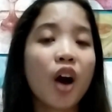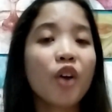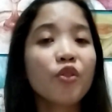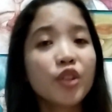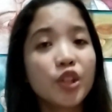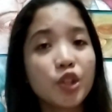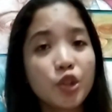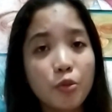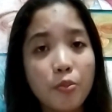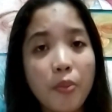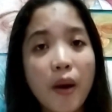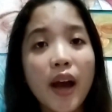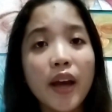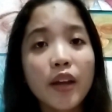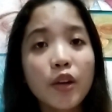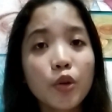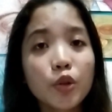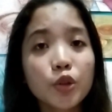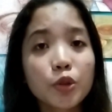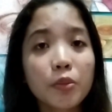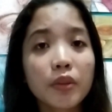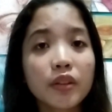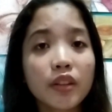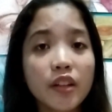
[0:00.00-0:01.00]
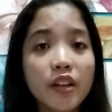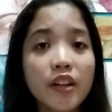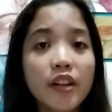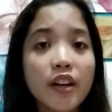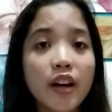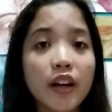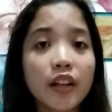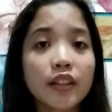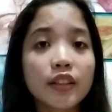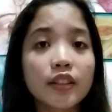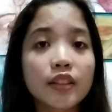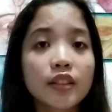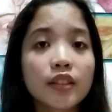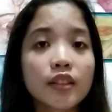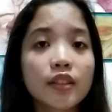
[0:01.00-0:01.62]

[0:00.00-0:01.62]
did you buy those materials?